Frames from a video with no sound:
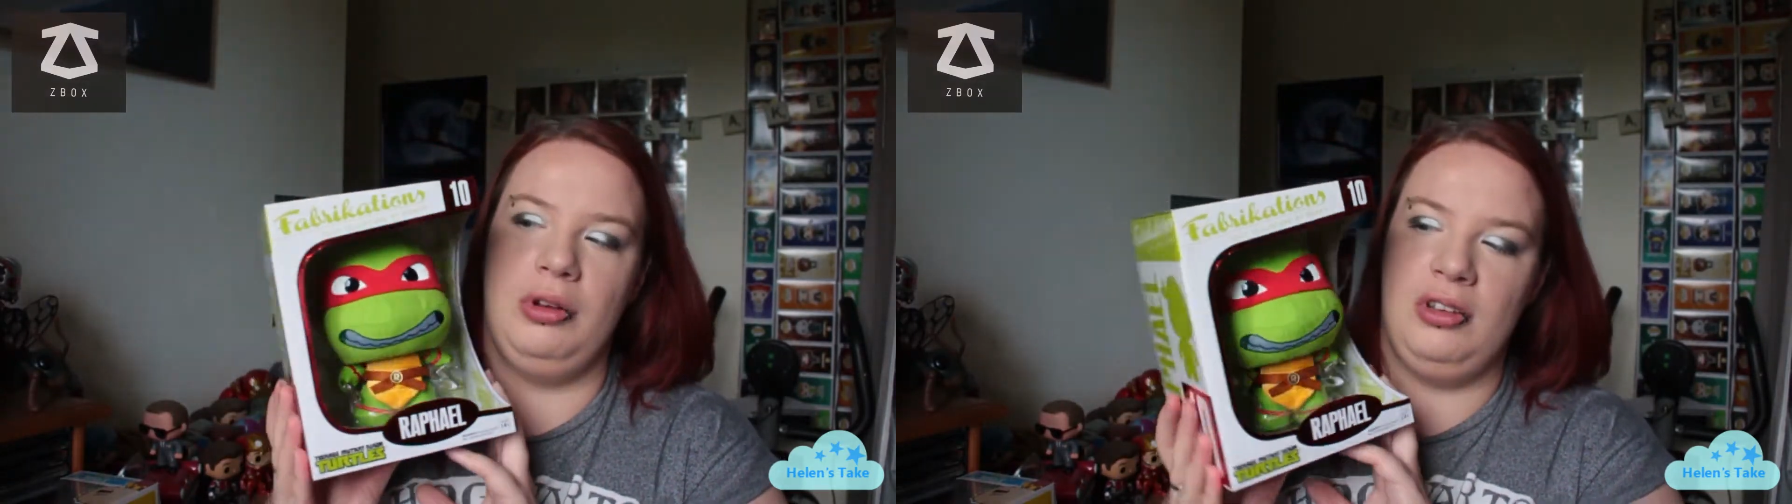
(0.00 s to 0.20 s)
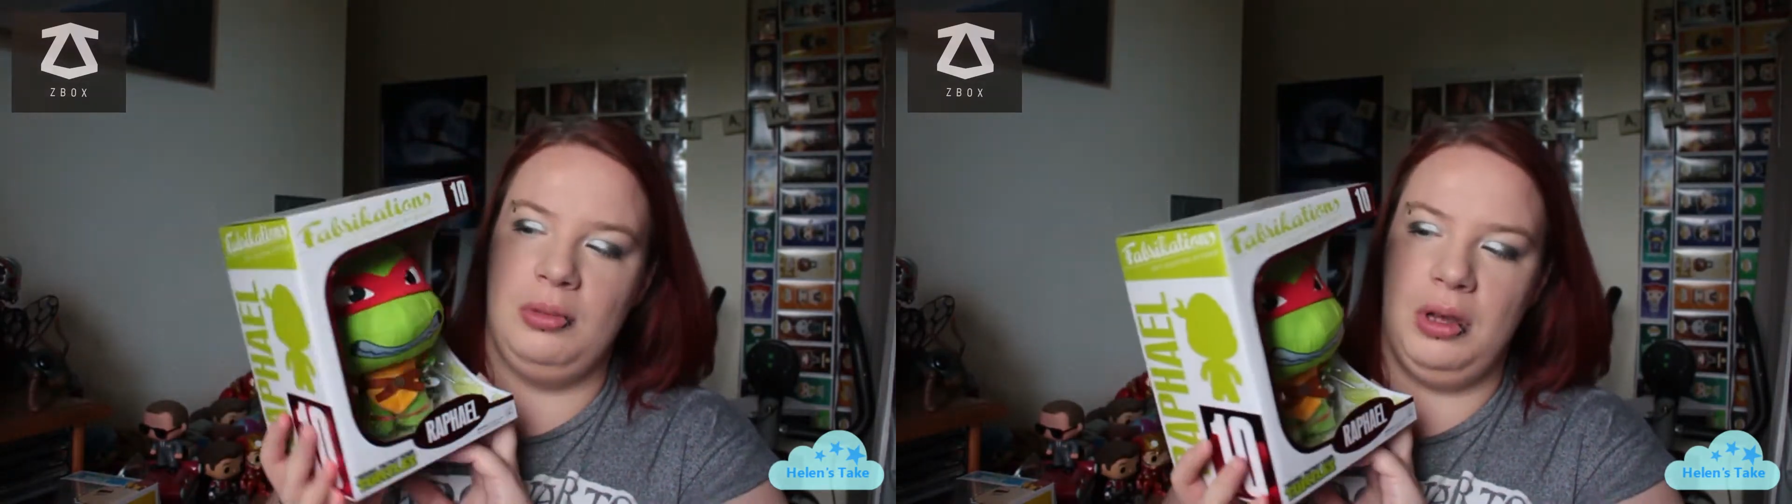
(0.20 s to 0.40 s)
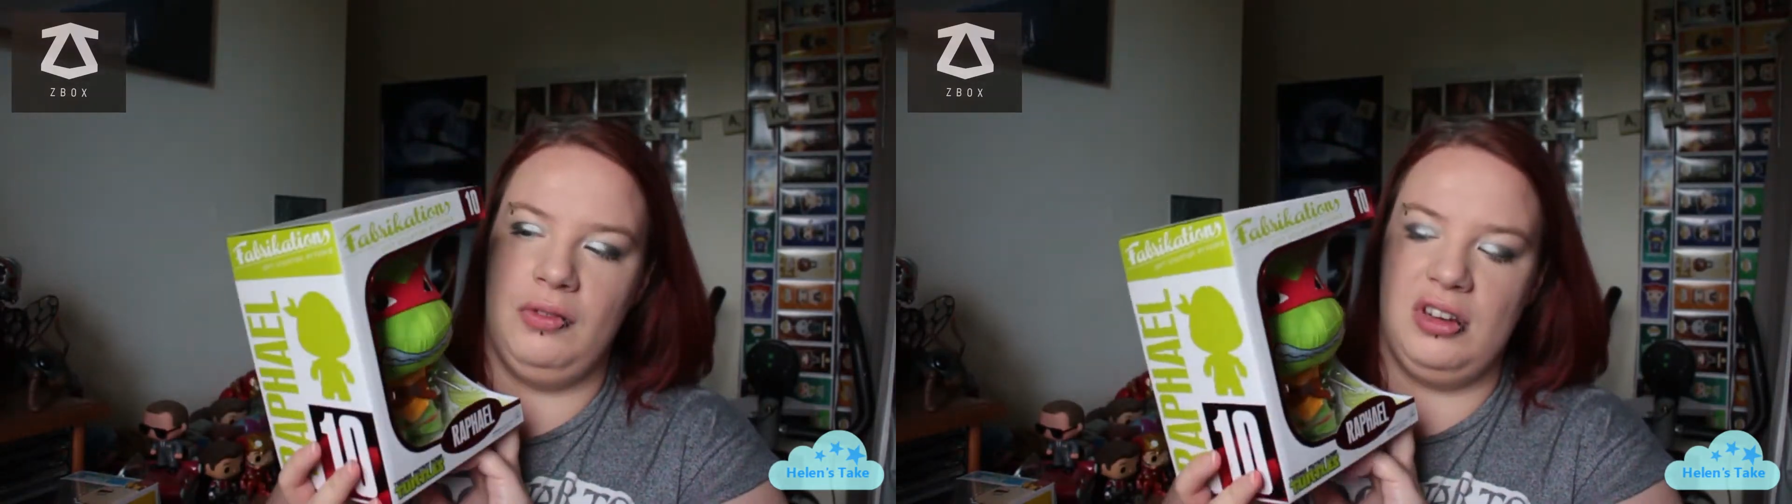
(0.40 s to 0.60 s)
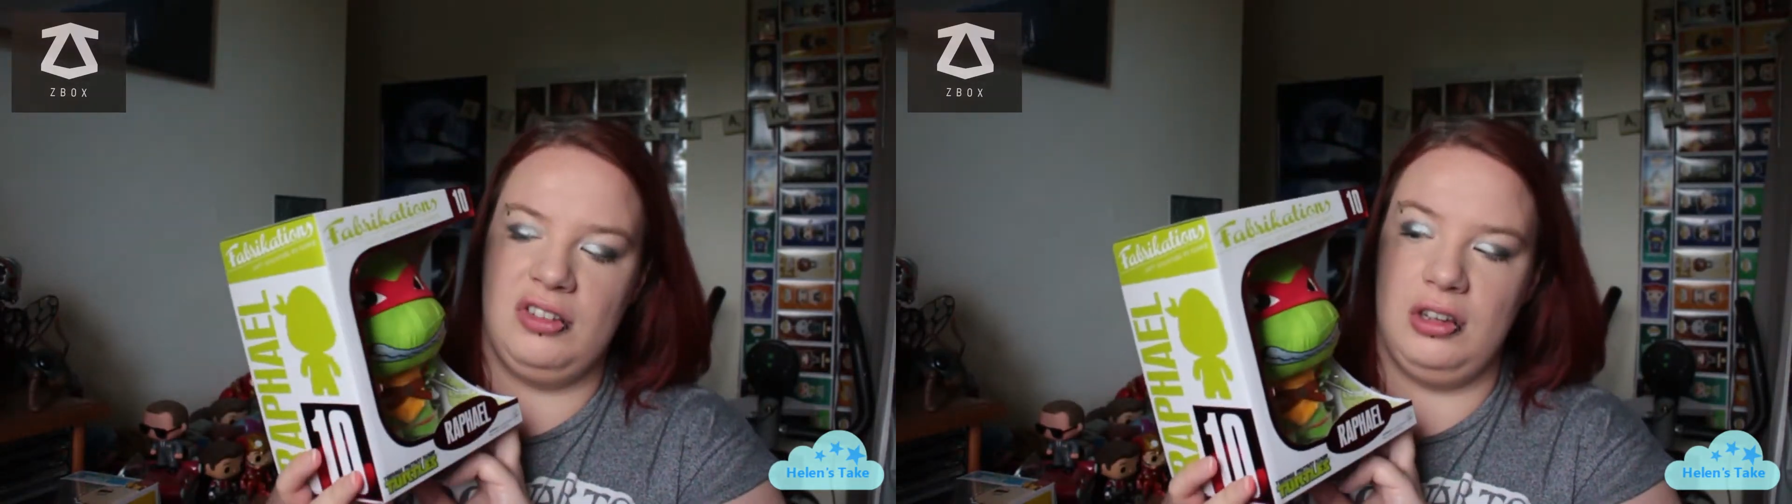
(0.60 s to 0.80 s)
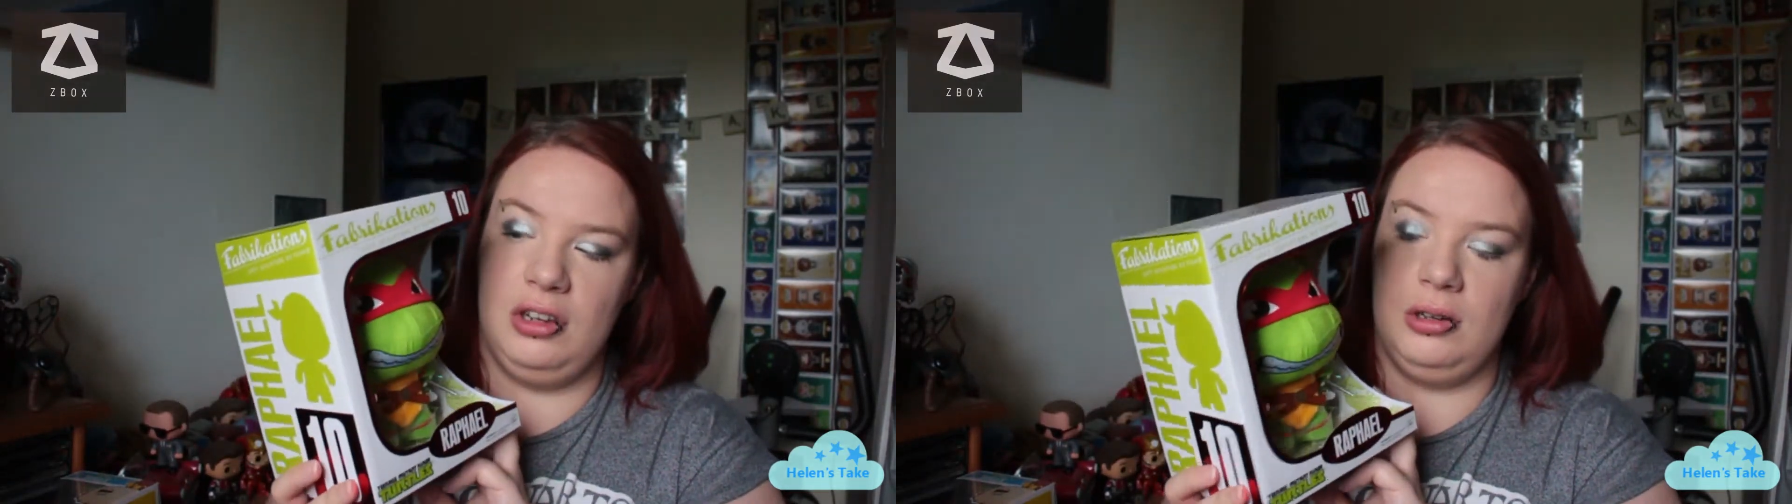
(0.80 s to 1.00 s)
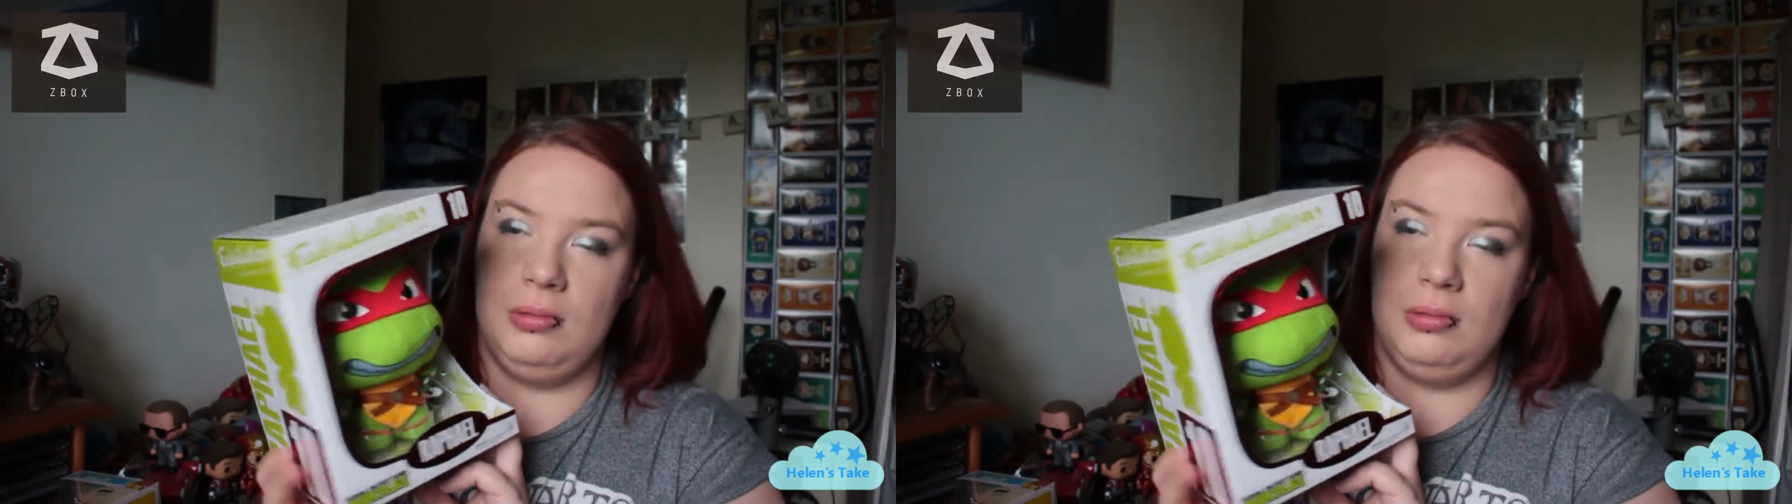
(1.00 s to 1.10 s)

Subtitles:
which is a bit of an issue.